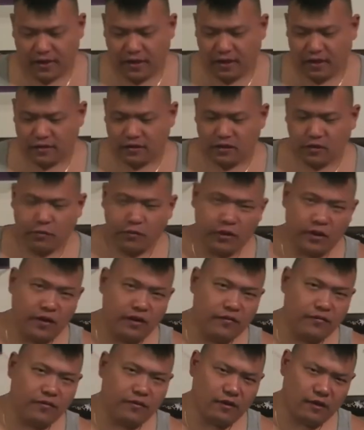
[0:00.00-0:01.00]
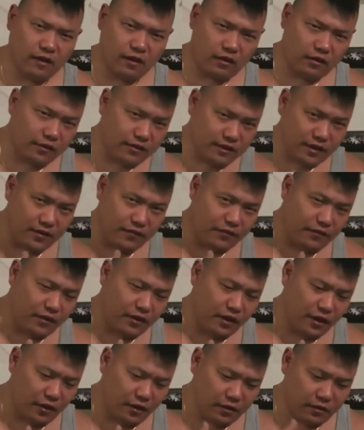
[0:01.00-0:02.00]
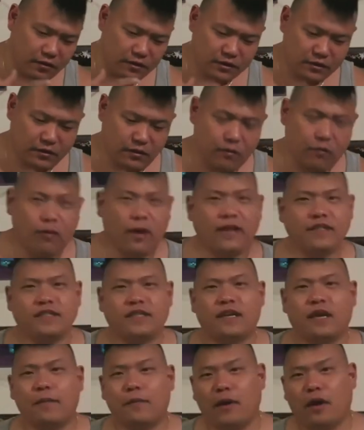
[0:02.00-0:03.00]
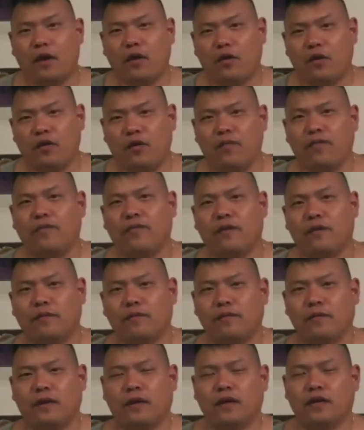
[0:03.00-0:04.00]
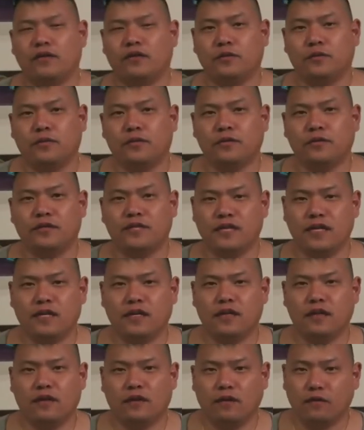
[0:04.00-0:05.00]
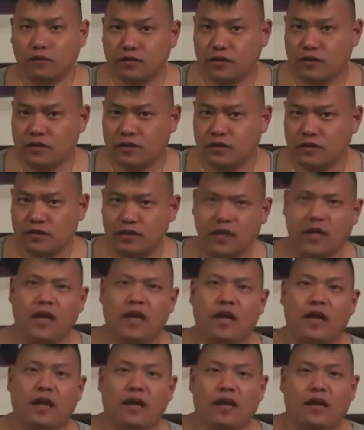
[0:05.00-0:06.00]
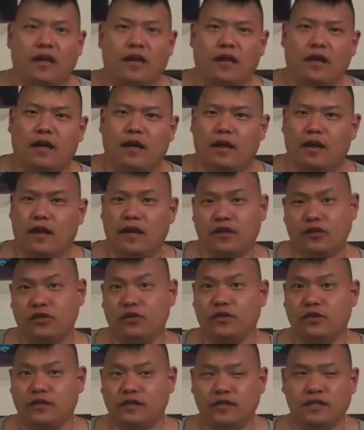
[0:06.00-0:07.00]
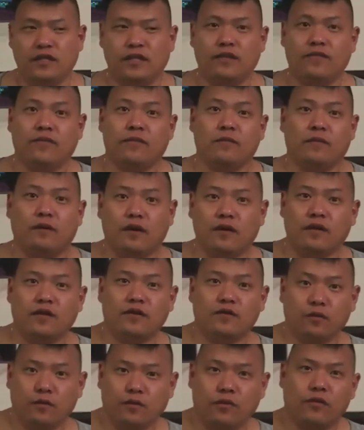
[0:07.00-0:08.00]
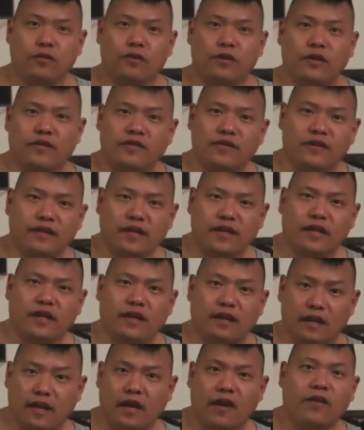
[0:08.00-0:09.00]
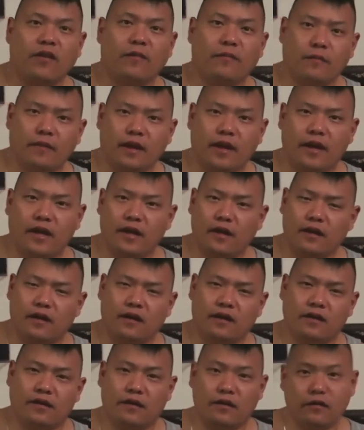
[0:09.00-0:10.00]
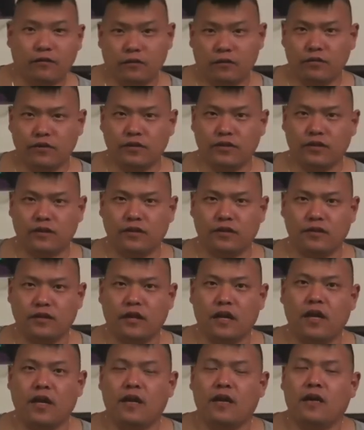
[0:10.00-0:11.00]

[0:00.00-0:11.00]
again. So we're here for the closeout video. So why'd you get back home from Triple T Holsters? And as you can see from all the tour and everything and how they make their own holsters,